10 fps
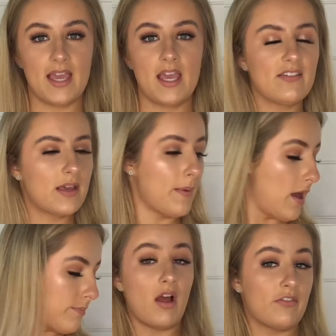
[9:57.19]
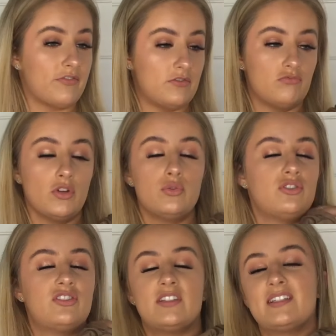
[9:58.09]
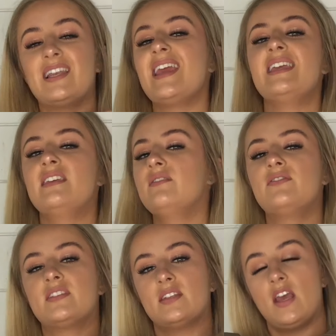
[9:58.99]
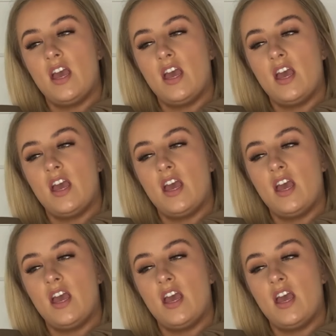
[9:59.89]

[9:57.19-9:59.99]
Like that ruched sleeves